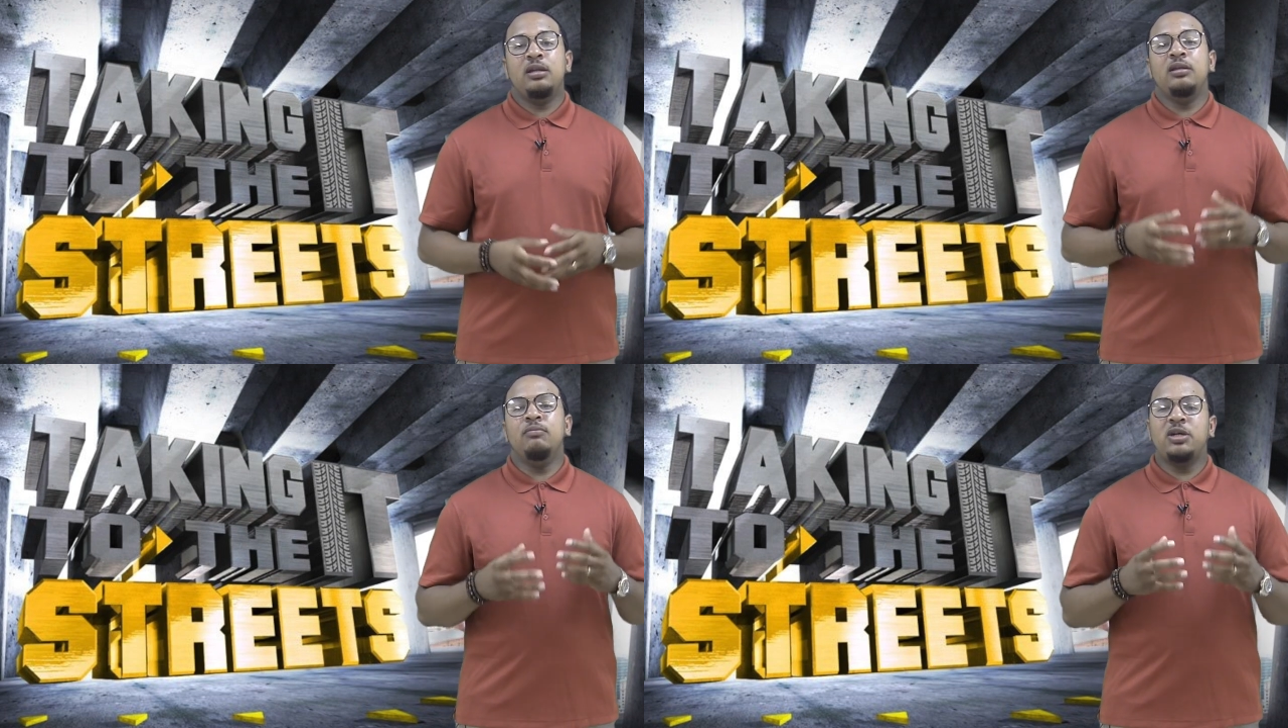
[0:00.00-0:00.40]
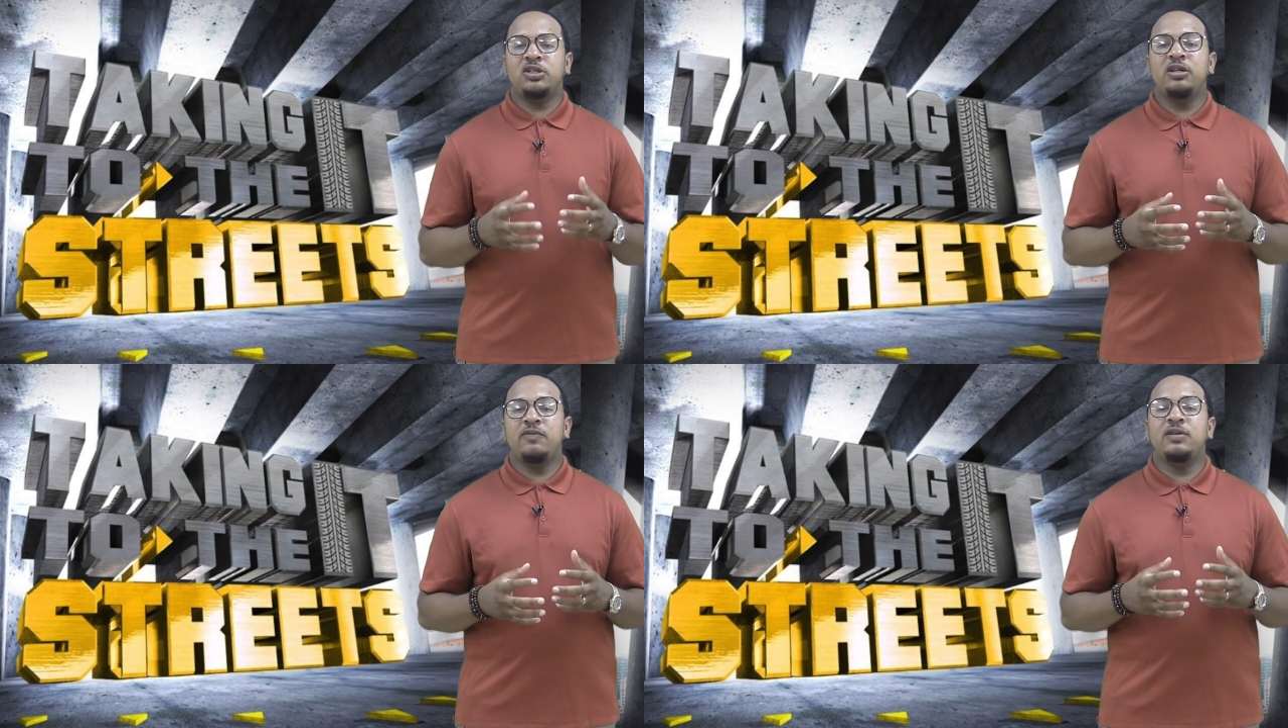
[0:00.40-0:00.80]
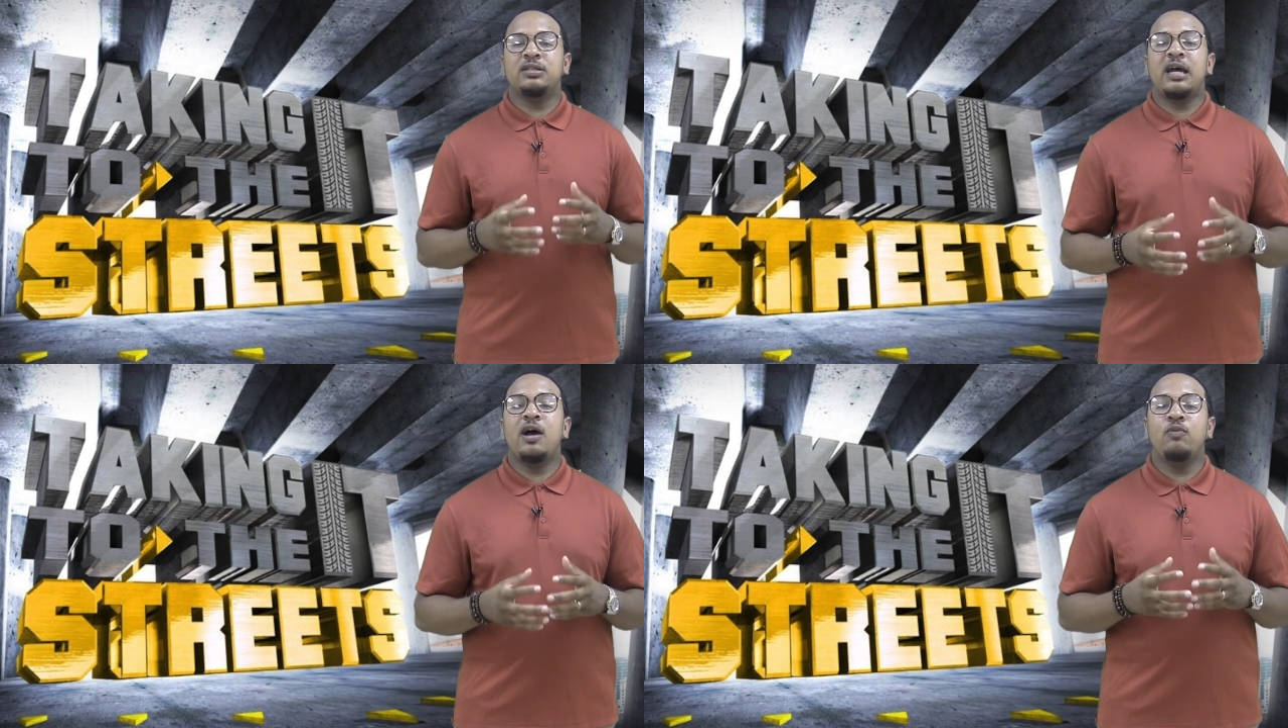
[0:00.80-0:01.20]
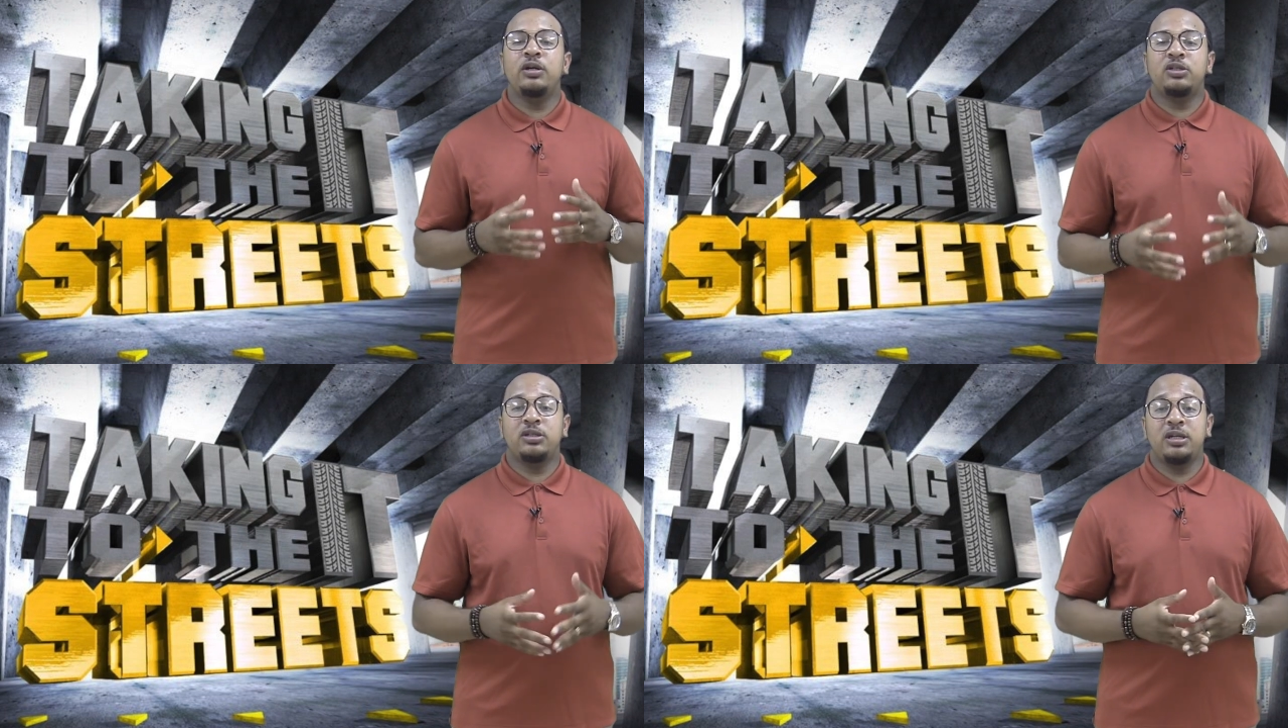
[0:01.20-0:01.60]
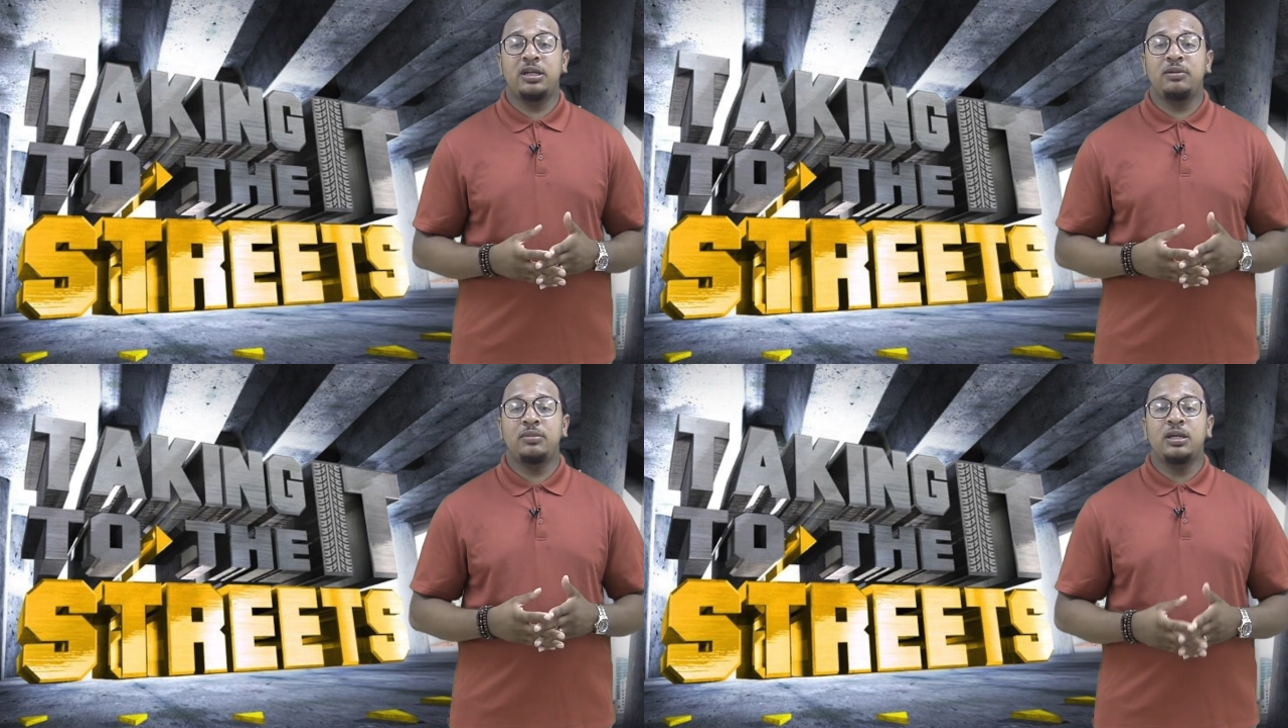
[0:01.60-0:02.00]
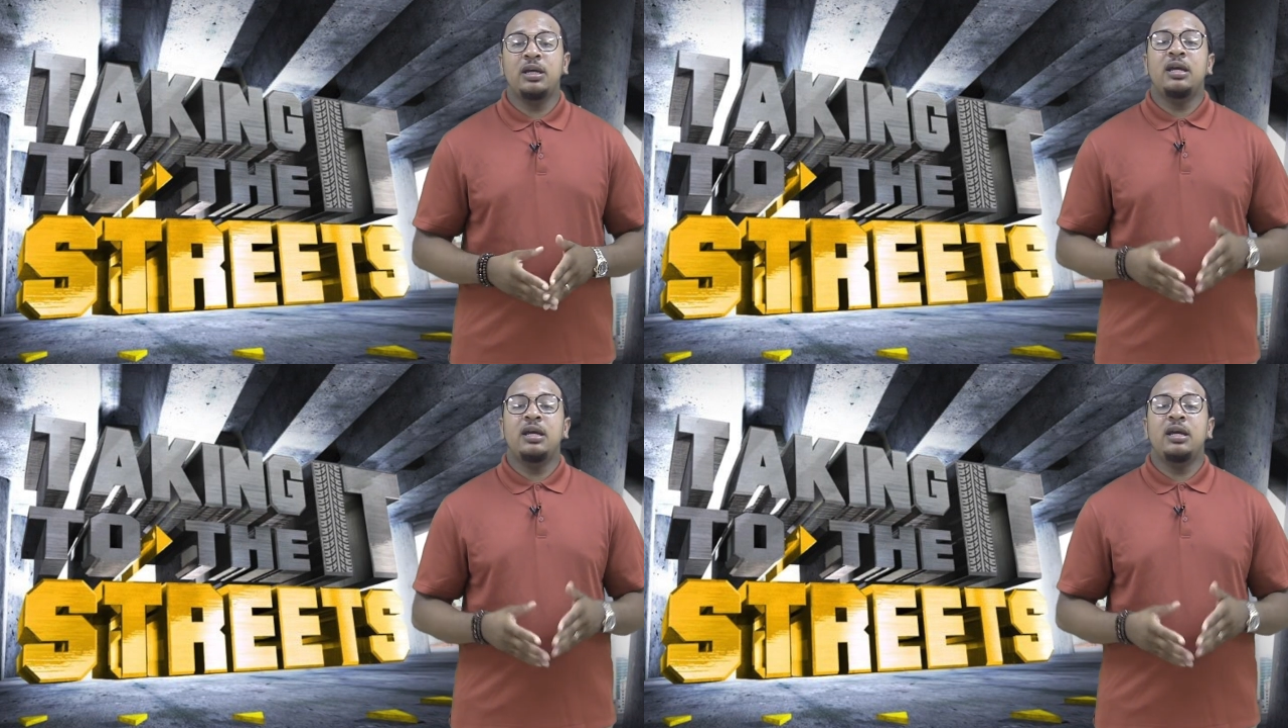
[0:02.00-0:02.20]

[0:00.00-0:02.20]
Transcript: The mission of this outreach team